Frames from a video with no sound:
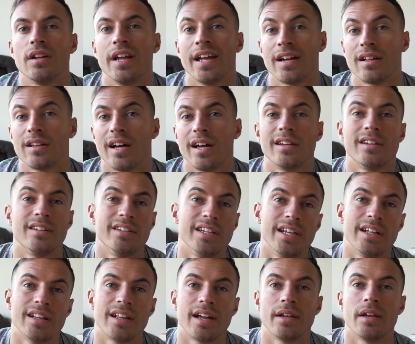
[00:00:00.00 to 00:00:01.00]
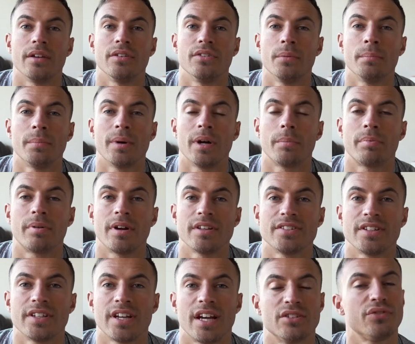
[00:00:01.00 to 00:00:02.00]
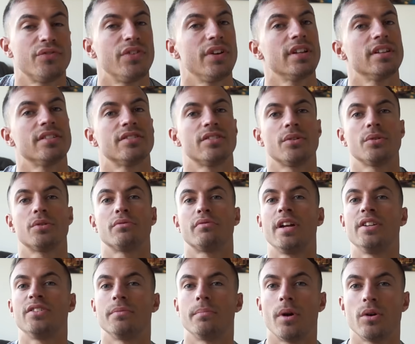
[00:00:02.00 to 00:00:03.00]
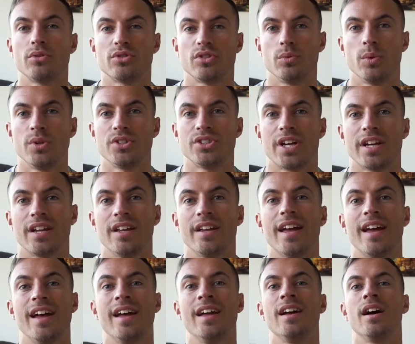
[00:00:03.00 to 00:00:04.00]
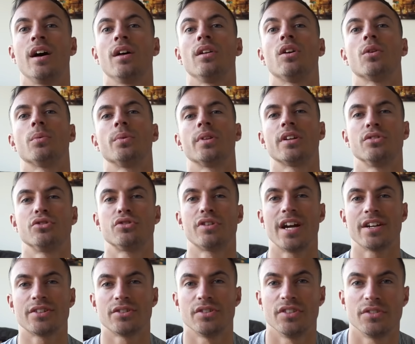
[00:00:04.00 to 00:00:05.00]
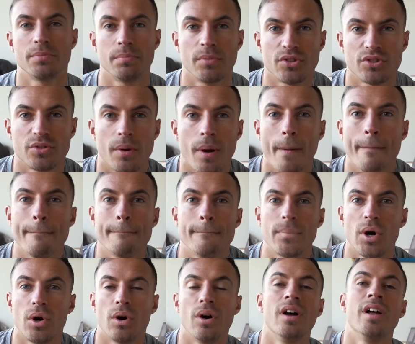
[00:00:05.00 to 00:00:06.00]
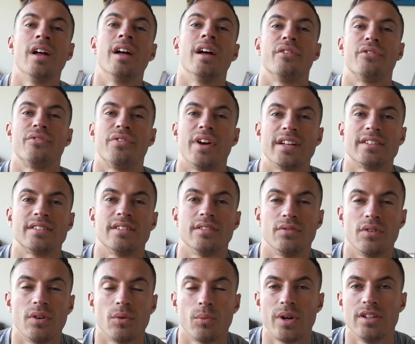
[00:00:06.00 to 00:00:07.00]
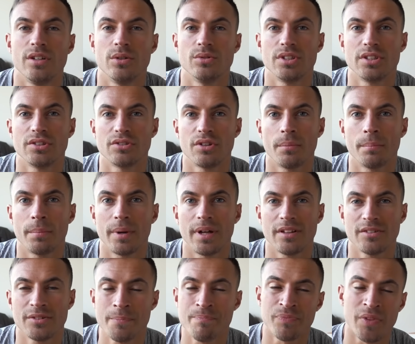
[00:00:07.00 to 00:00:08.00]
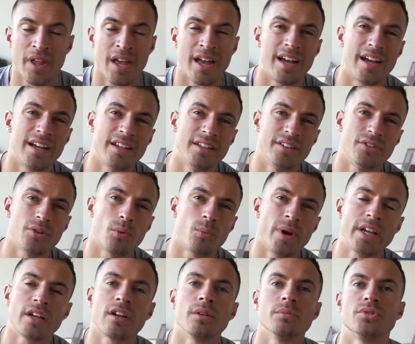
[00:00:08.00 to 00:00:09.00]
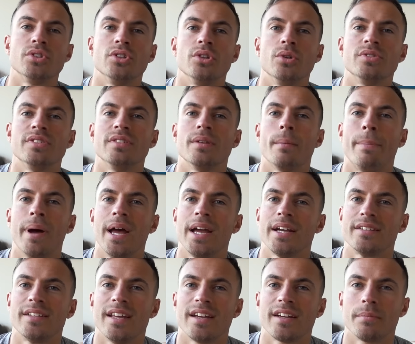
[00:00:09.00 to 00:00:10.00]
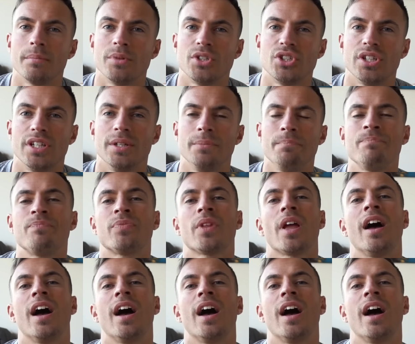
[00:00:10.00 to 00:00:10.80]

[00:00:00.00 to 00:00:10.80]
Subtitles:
incline and decline dumbbell pressing. I just feel as though the range of motion which I can get along with the contraction is much more effective when using dumbbells. And when it comes to using the pec deck machine,